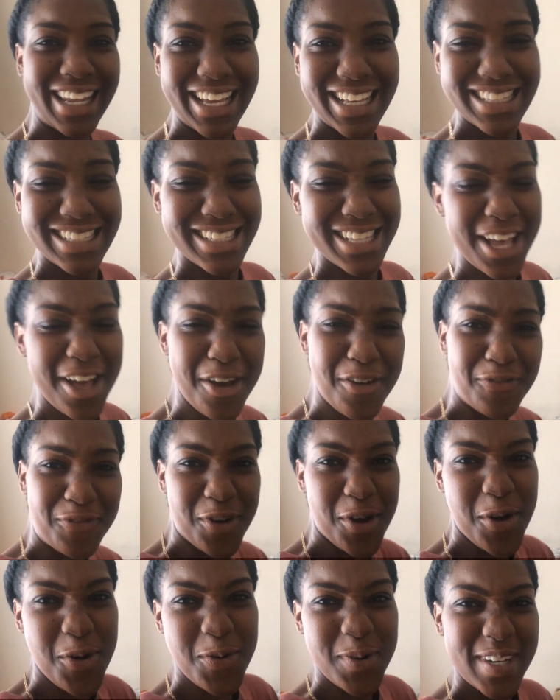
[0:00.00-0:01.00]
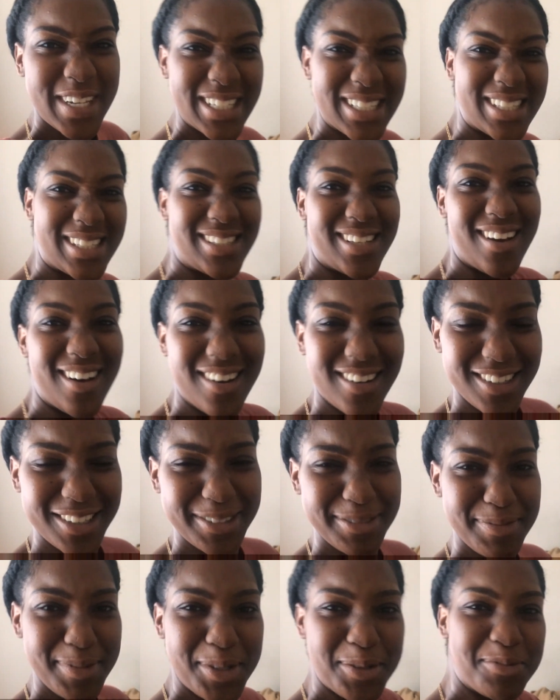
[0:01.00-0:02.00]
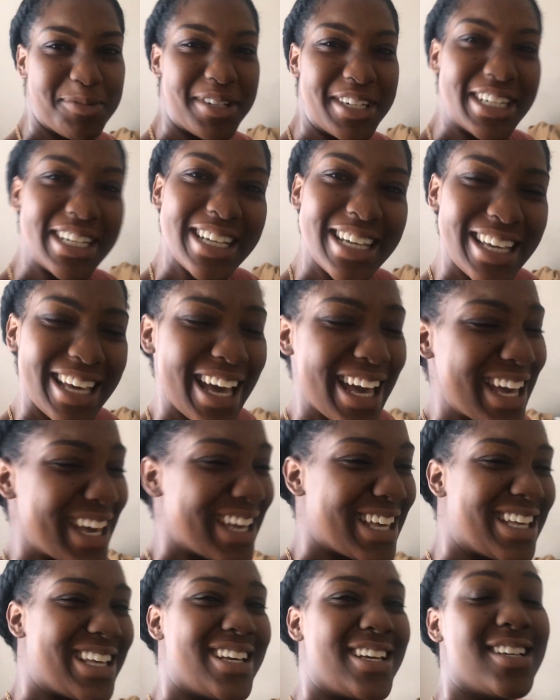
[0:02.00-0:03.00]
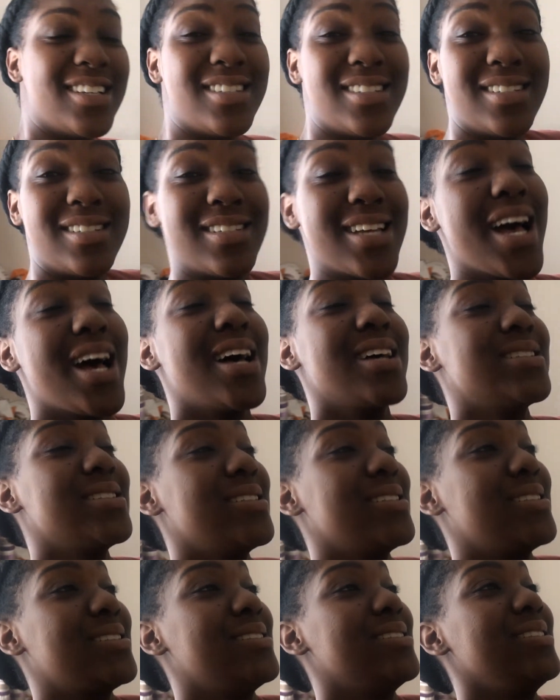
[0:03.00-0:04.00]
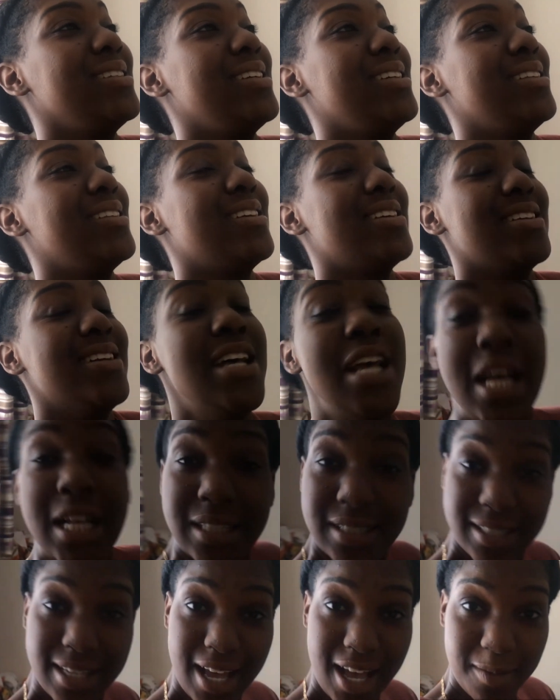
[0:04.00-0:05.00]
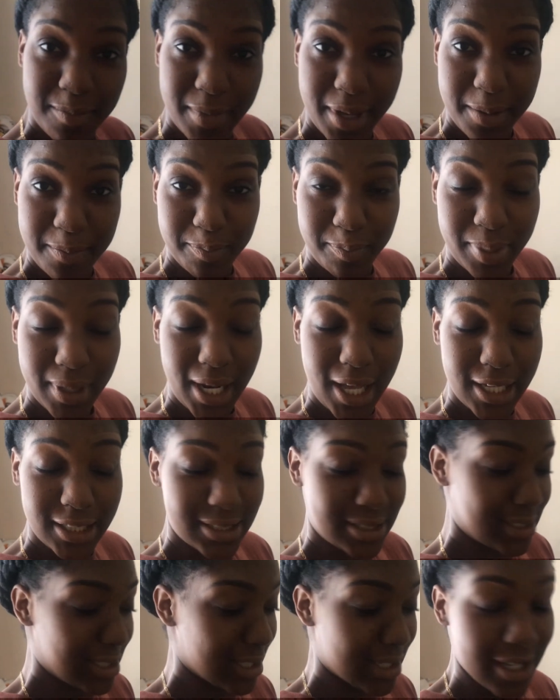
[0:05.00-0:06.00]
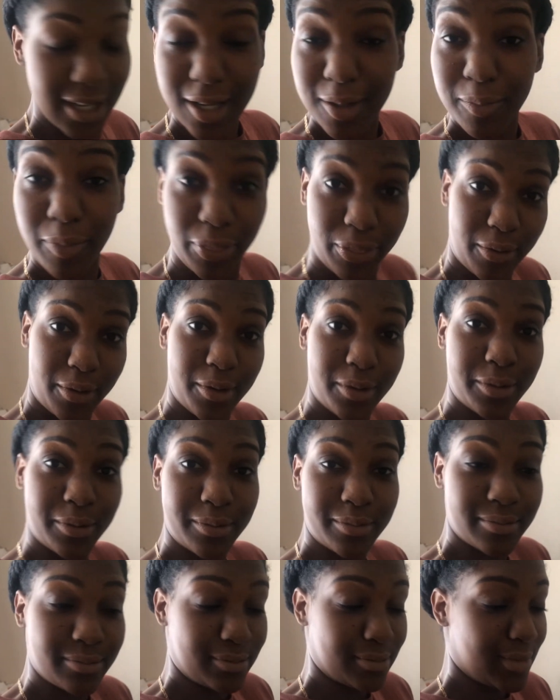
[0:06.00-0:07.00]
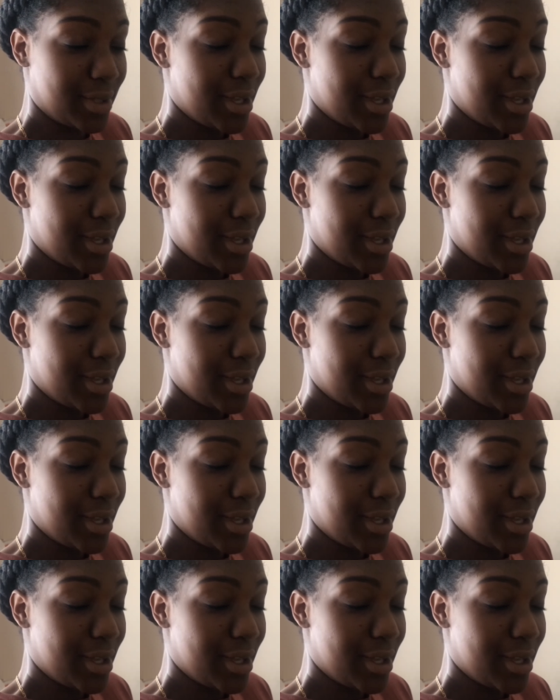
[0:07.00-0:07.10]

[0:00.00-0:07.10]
let's focus on communicating, cause I just need the time and place to come through.